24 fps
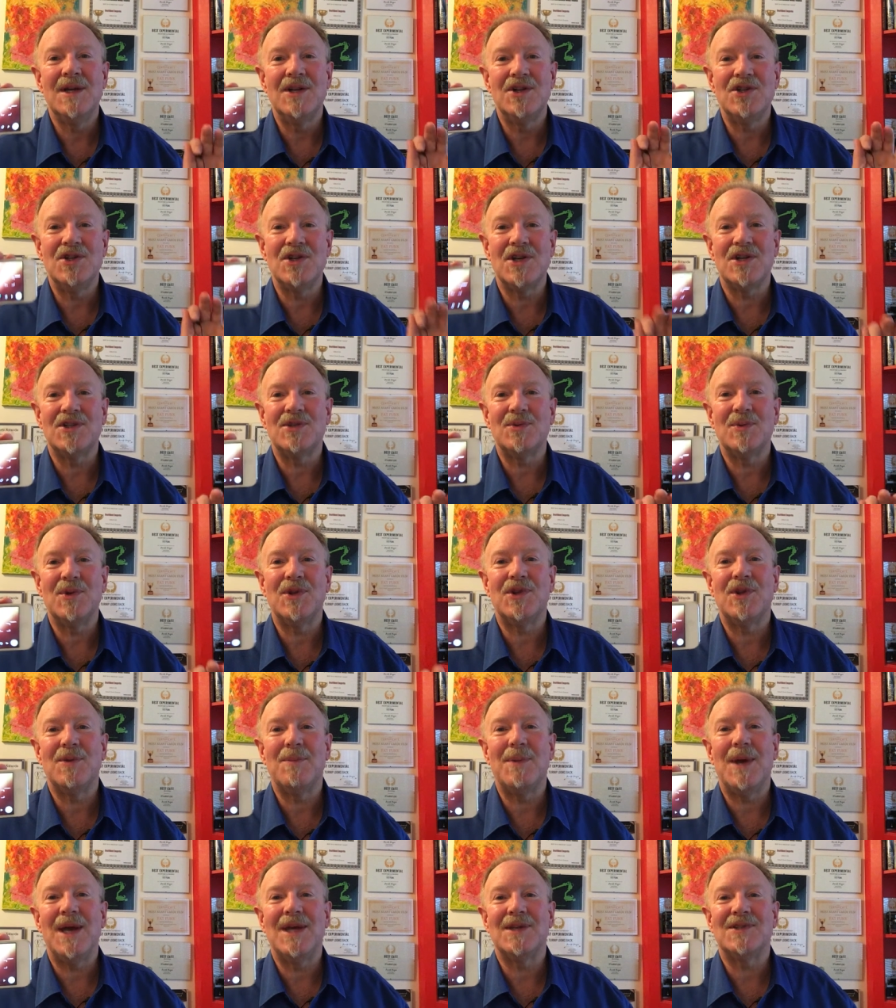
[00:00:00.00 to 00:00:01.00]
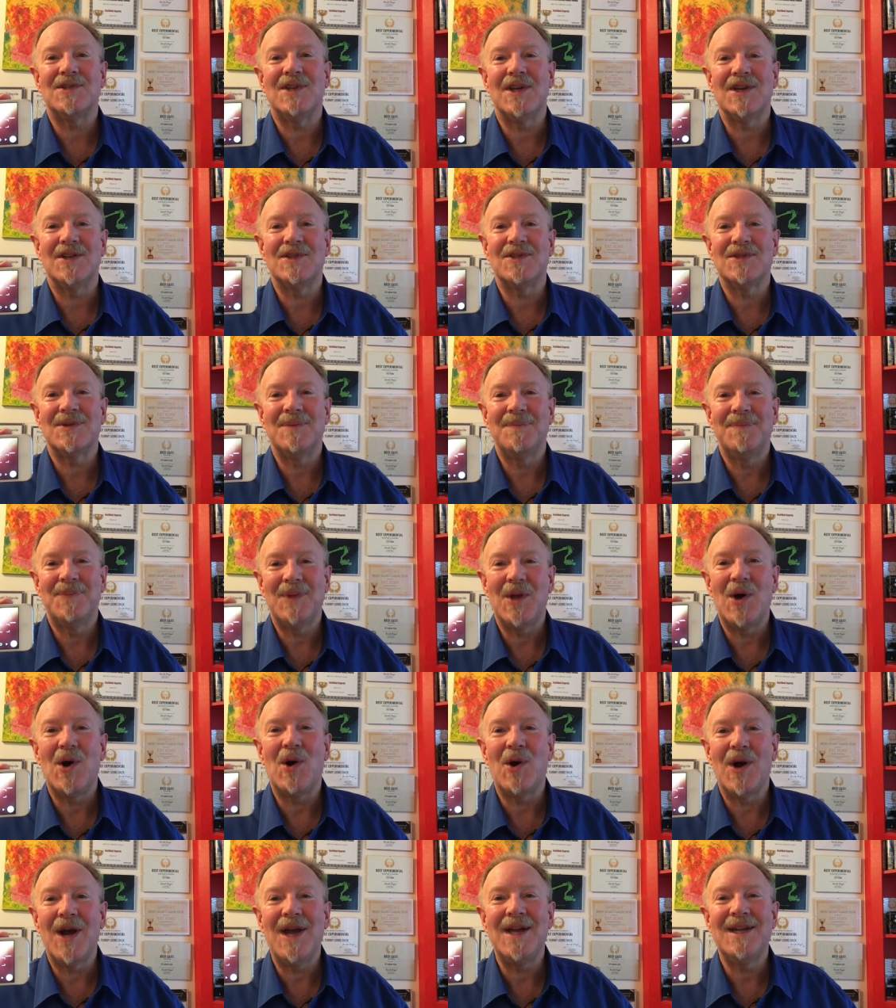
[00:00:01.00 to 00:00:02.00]
just with the basics.
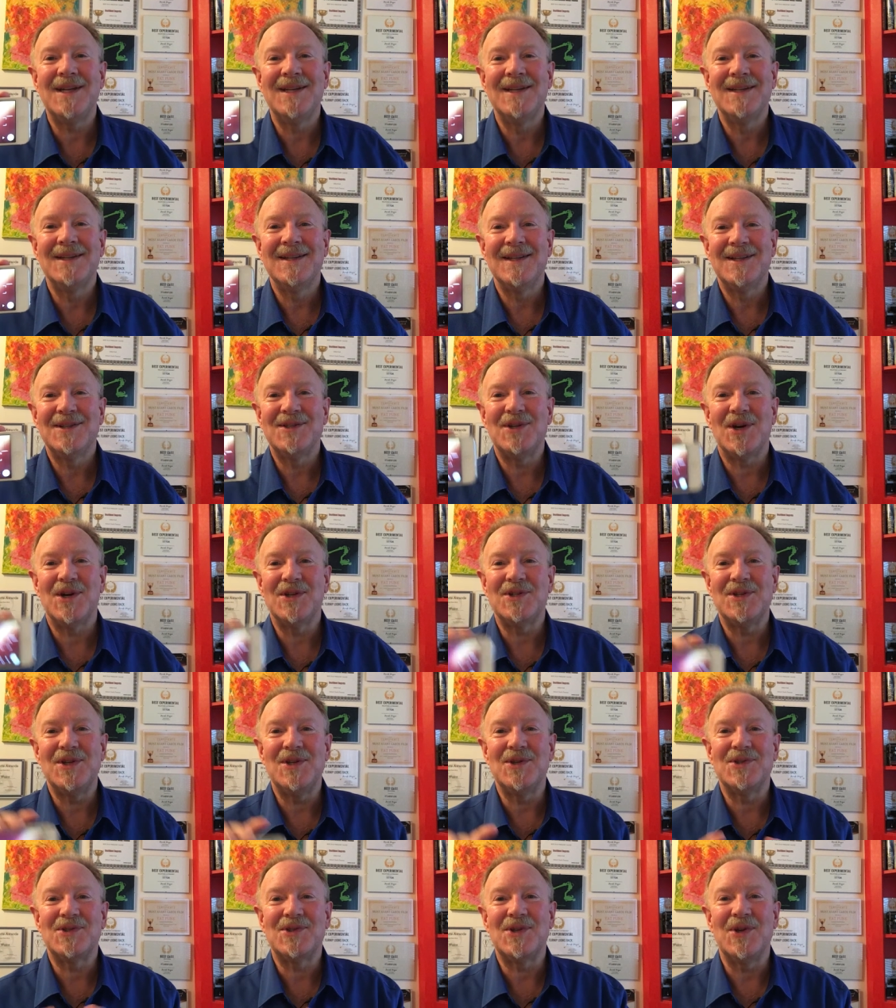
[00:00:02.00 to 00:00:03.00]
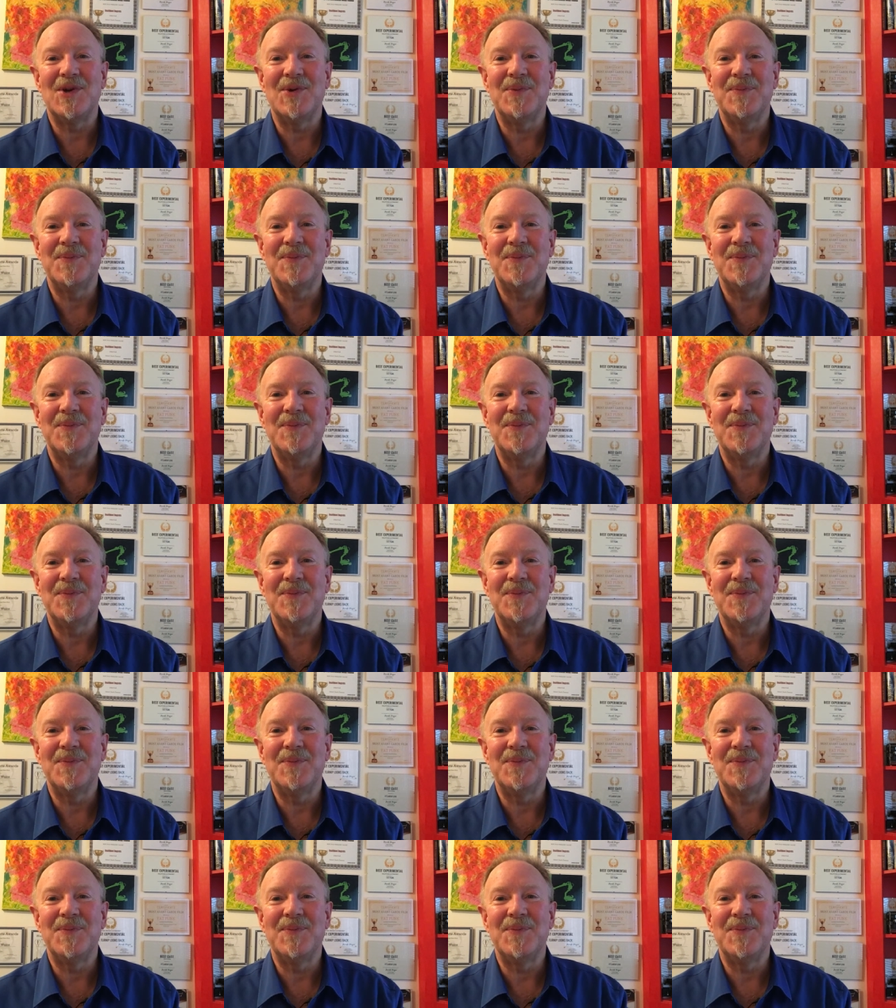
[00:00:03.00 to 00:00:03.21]
All right? Talk to you soon.